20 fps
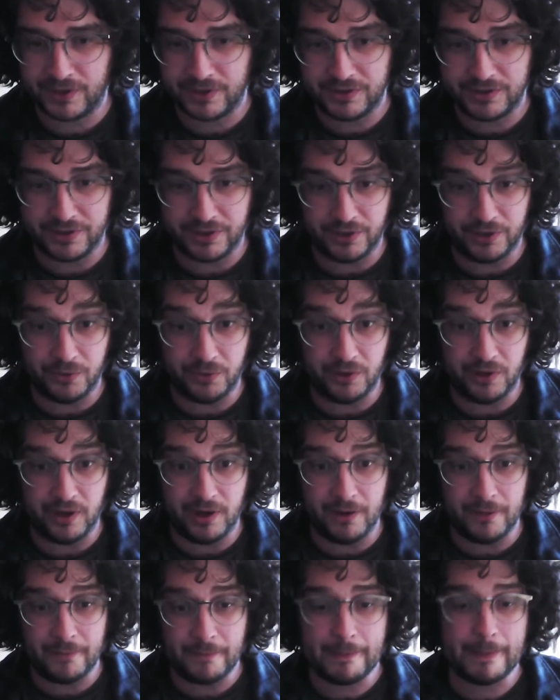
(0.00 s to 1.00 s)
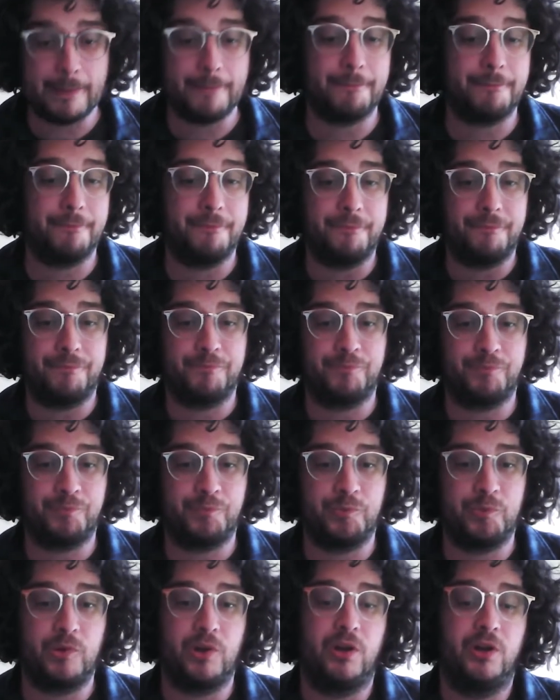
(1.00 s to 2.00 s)
So, so here we go,
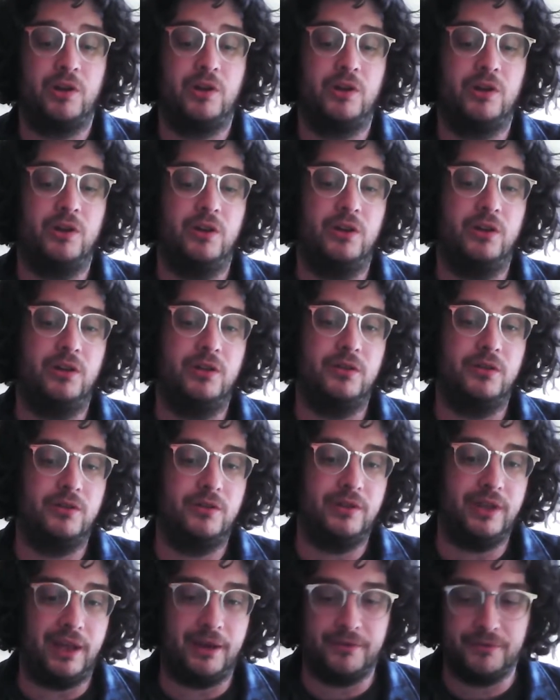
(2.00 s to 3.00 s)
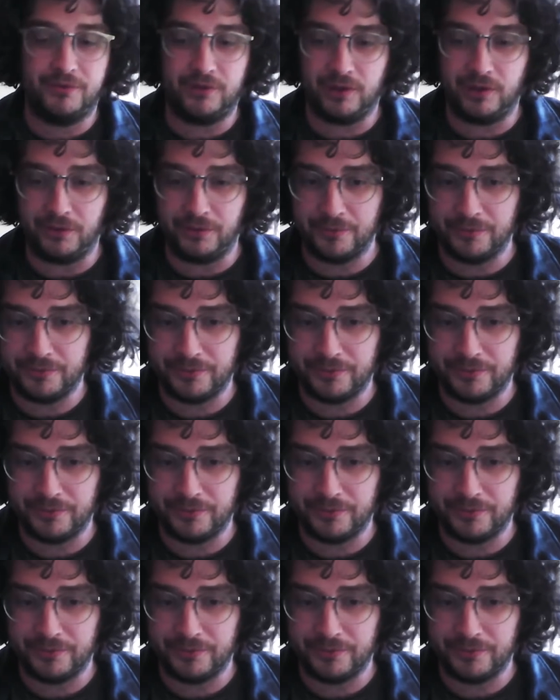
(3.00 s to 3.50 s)
starting the tutorial. Uh,